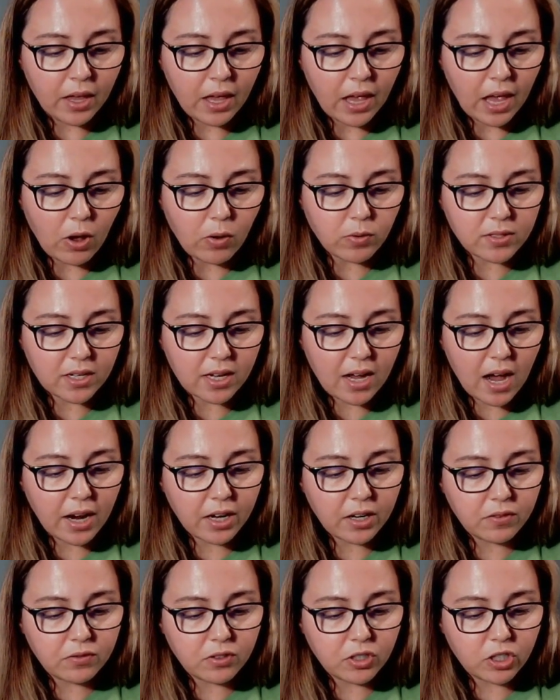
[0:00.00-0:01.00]
It was a kind
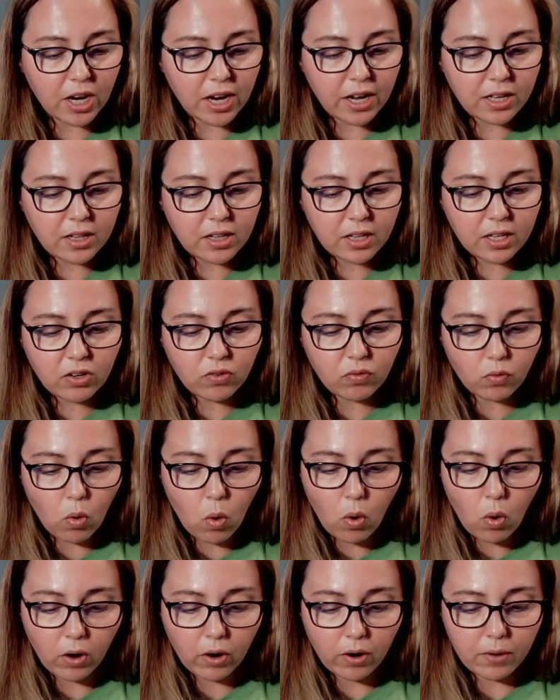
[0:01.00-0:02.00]
of jangling
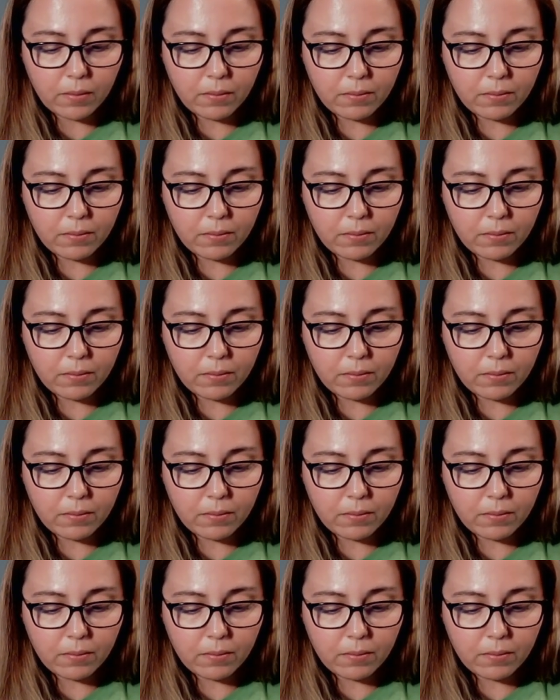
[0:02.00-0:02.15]
roar.